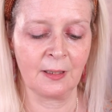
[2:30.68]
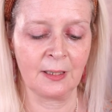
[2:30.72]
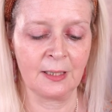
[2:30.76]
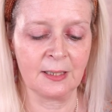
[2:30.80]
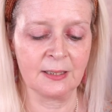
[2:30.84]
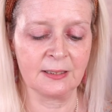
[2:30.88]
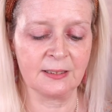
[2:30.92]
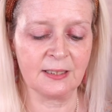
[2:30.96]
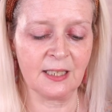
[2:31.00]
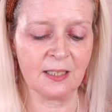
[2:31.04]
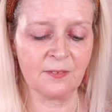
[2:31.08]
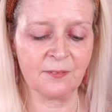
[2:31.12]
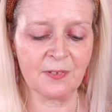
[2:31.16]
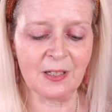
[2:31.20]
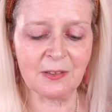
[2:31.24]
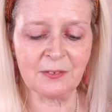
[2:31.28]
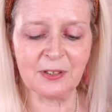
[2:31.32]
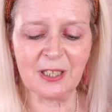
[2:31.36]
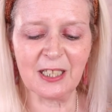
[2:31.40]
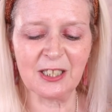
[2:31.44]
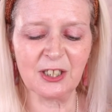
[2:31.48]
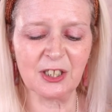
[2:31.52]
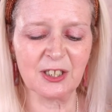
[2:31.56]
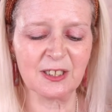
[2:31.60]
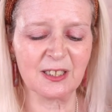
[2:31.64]
Stick
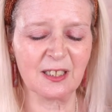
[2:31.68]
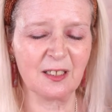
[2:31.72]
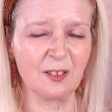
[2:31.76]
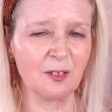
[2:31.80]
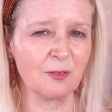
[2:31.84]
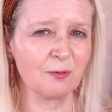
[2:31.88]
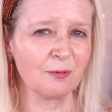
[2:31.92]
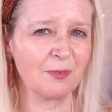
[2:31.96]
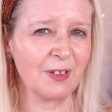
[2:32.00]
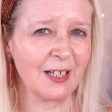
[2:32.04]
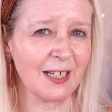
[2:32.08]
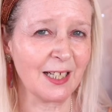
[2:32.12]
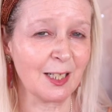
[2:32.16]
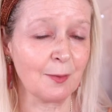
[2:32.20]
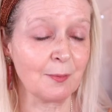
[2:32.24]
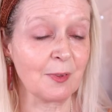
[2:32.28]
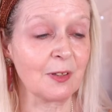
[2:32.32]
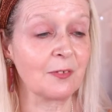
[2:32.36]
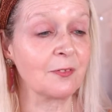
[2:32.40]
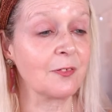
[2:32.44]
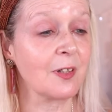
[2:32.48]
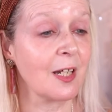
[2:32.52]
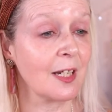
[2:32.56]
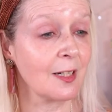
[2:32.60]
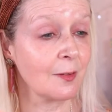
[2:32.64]
foundations aren't really my
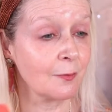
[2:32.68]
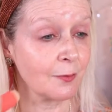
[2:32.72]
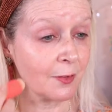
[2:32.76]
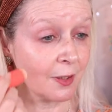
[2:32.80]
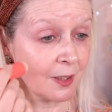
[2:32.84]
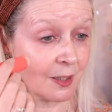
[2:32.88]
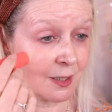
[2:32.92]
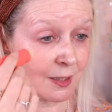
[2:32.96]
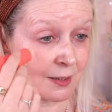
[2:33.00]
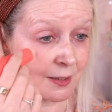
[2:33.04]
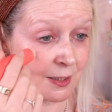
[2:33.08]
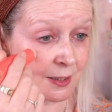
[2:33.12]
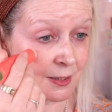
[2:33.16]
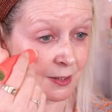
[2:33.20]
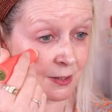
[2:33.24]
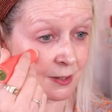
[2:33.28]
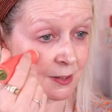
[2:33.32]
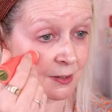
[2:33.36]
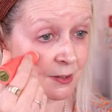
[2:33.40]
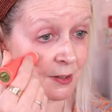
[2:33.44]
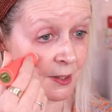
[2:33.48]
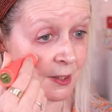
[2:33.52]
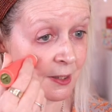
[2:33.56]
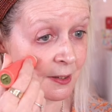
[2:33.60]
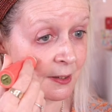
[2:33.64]
favourite. They
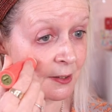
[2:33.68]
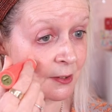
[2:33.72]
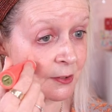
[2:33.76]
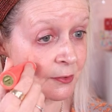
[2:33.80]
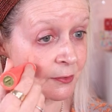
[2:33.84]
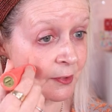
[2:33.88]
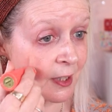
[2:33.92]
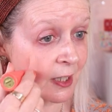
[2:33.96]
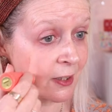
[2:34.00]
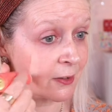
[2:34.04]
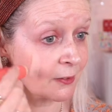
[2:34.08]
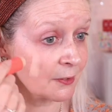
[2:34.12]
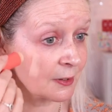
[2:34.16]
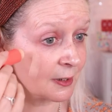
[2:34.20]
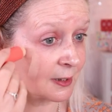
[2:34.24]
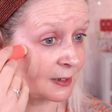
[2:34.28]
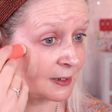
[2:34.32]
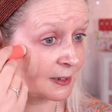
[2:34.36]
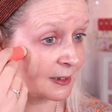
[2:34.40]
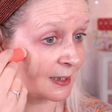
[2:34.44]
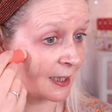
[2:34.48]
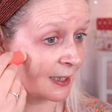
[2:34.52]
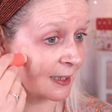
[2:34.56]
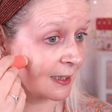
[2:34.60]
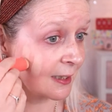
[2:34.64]
do kind of drag on your
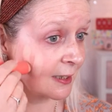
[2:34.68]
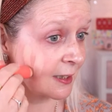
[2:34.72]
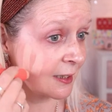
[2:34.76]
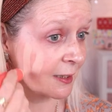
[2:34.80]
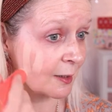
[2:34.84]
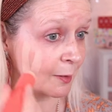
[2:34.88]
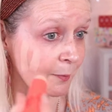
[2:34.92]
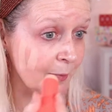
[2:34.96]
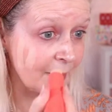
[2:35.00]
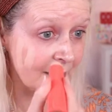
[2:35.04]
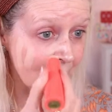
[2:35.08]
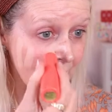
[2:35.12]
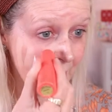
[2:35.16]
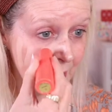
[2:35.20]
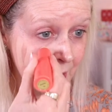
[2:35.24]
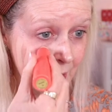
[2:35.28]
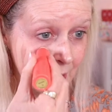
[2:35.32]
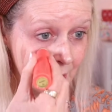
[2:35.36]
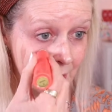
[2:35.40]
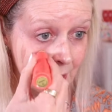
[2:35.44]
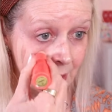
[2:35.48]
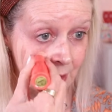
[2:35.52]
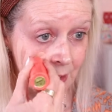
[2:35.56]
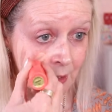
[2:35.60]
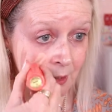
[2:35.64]
skin a little bit.
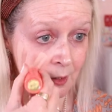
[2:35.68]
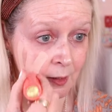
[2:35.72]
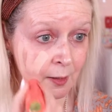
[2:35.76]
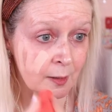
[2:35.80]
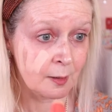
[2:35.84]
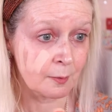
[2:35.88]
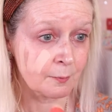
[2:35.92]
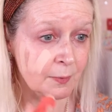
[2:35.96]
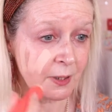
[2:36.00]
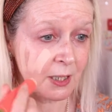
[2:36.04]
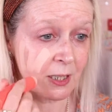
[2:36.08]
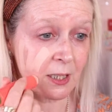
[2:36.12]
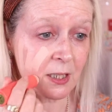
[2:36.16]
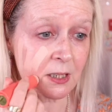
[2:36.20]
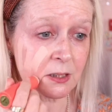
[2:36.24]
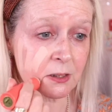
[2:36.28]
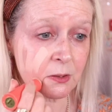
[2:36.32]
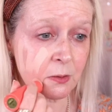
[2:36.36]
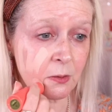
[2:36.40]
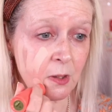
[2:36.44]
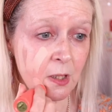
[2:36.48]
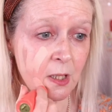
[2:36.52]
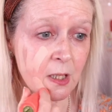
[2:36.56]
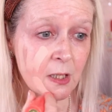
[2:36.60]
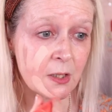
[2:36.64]
But it is
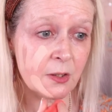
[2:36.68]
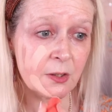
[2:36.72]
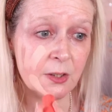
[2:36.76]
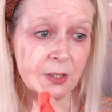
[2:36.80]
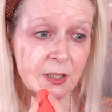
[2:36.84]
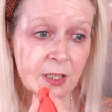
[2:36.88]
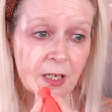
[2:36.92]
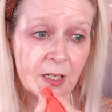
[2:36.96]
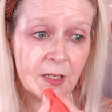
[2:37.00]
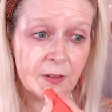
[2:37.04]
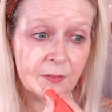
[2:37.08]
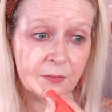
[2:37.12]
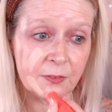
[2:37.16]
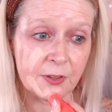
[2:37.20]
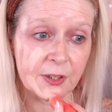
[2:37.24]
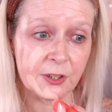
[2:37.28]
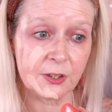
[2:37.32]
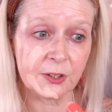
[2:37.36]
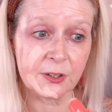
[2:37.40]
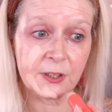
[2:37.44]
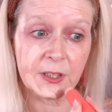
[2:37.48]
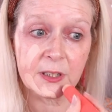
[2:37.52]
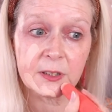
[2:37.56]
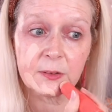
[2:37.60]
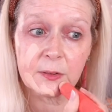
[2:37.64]
quite a good coverage
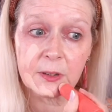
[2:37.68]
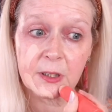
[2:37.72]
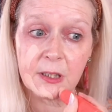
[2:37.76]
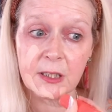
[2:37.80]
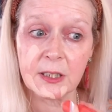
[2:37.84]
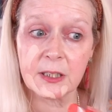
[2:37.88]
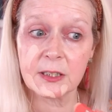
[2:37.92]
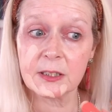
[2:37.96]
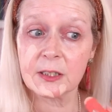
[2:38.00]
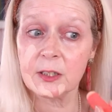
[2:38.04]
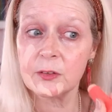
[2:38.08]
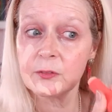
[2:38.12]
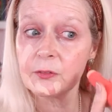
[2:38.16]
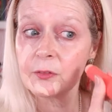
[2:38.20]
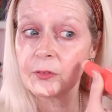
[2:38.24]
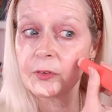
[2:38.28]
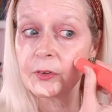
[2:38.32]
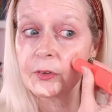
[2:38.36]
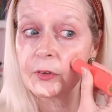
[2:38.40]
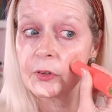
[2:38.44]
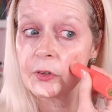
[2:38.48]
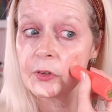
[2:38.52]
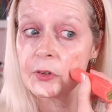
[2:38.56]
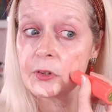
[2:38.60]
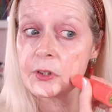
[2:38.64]
on this one, and it's a
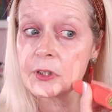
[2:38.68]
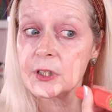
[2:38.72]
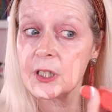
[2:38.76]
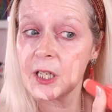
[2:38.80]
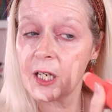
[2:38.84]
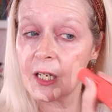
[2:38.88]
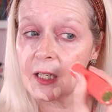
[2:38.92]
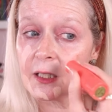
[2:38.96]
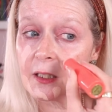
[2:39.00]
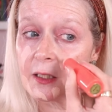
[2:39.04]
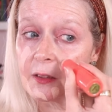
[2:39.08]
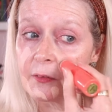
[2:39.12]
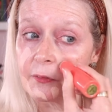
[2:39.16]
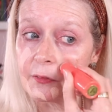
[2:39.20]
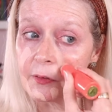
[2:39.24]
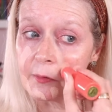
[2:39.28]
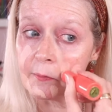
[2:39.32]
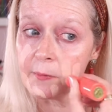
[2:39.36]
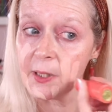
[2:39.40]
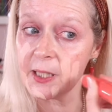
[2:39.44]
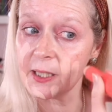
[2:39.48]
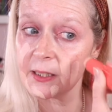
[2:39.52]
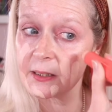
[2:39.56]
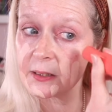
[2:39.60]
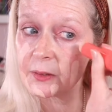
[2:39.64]
good colour for
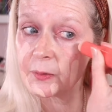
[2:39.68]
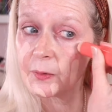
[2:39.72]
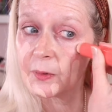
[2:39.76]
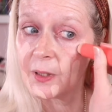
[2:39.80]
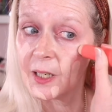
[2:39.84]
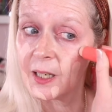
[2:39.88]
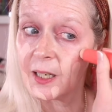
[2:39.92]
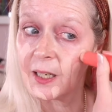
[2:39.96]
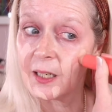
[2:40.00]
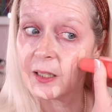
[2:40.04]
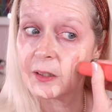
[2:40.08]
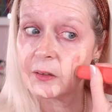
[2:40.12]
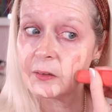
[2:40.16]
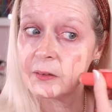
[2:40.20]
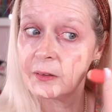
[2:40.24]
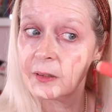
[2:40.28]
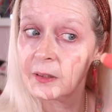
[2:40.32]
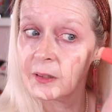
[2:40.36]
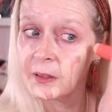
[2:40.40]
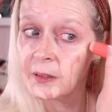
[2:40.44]
me as well.